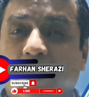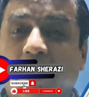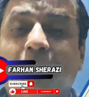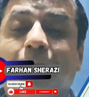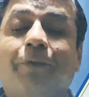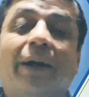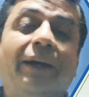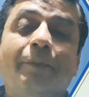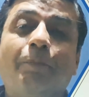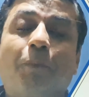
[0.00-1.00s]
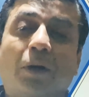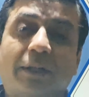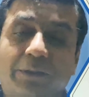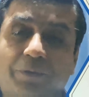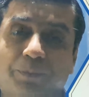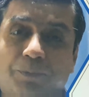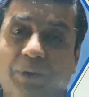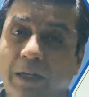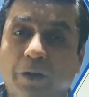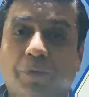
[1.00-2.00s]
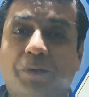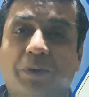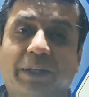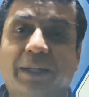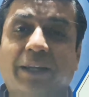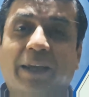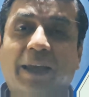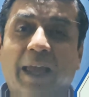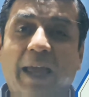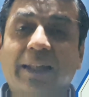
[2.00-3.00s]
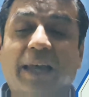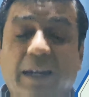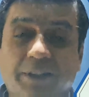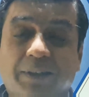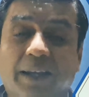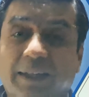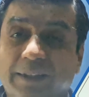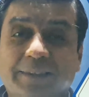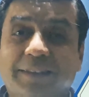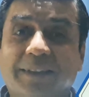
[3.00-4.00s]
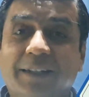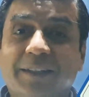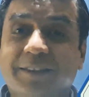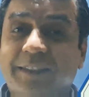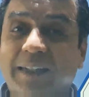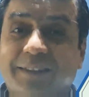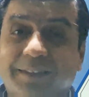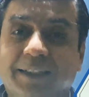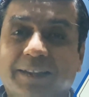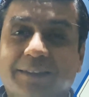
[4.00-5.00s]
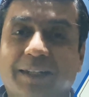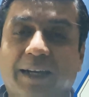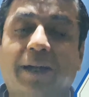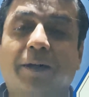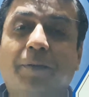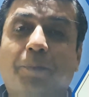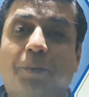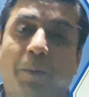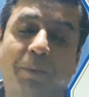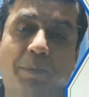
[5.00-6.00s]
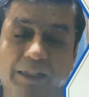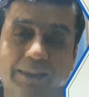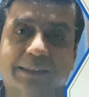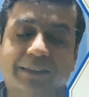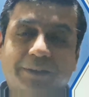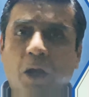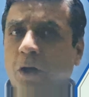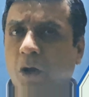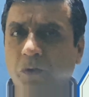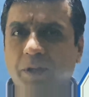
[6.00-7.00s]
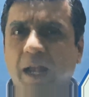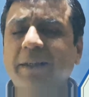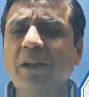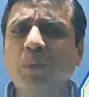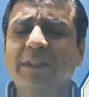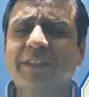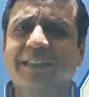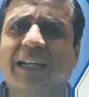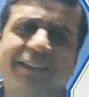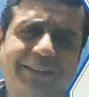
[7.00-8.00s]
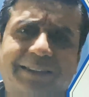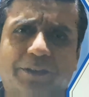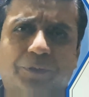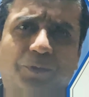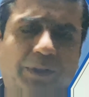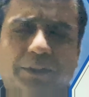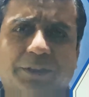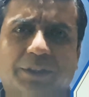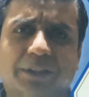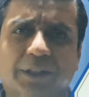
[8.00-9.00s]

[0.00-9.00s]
on a very important field of study, and that is statistics and probability. Now, starting with statistics first,